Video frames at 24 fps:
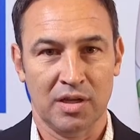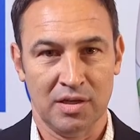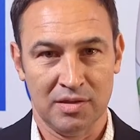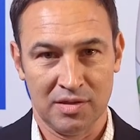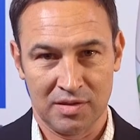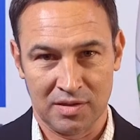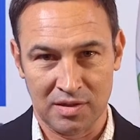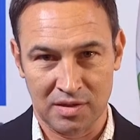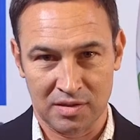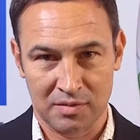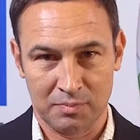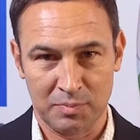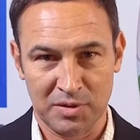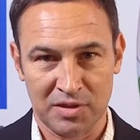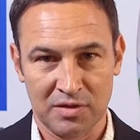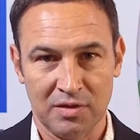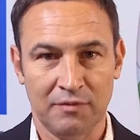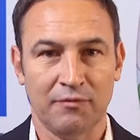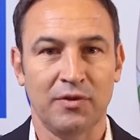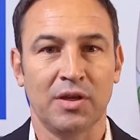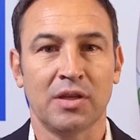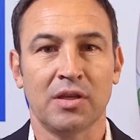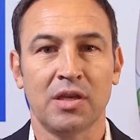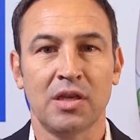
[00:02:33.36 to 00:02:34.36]
is the
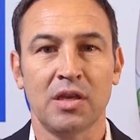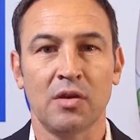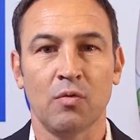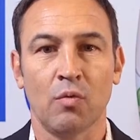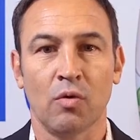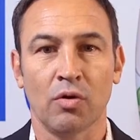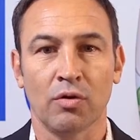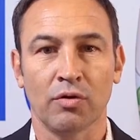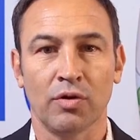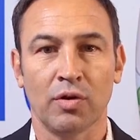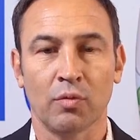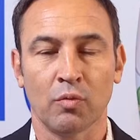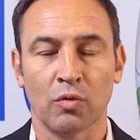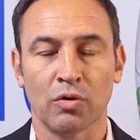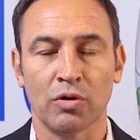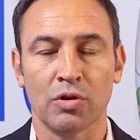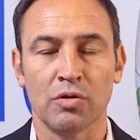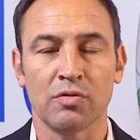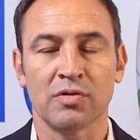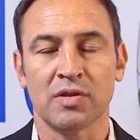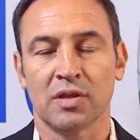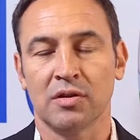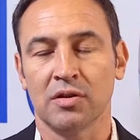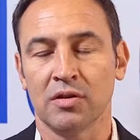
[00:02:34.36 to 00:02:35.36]
specific keyword that we're
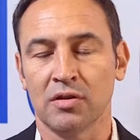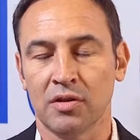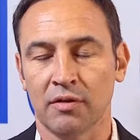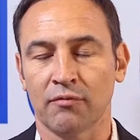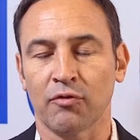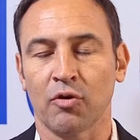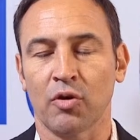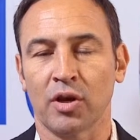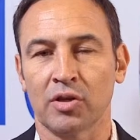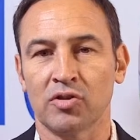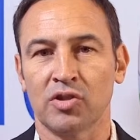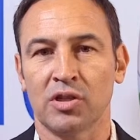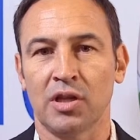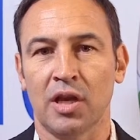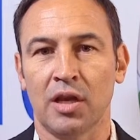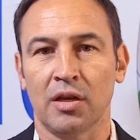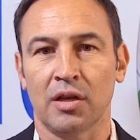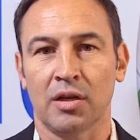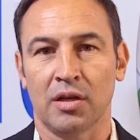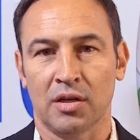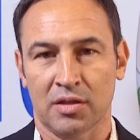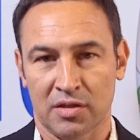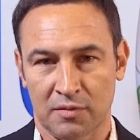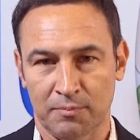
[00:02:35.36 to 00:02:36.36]
using to differentiate
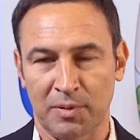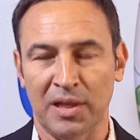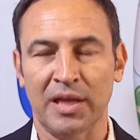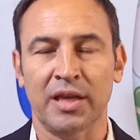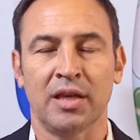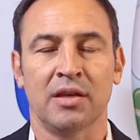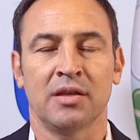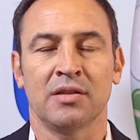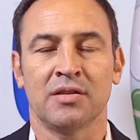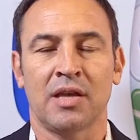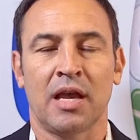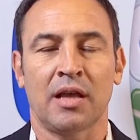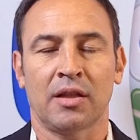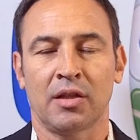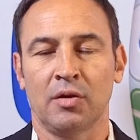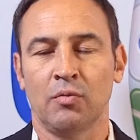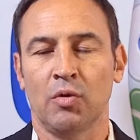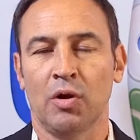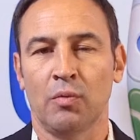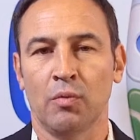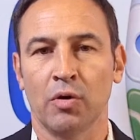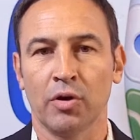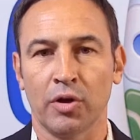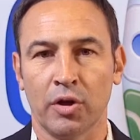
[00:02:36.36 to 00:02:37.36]
and explain exactly
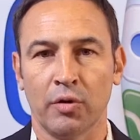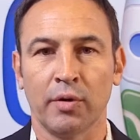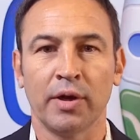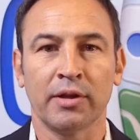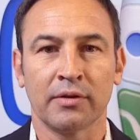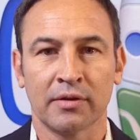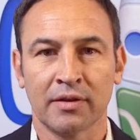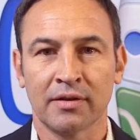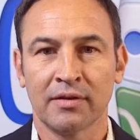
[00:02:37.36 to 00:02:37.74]
what we're doing.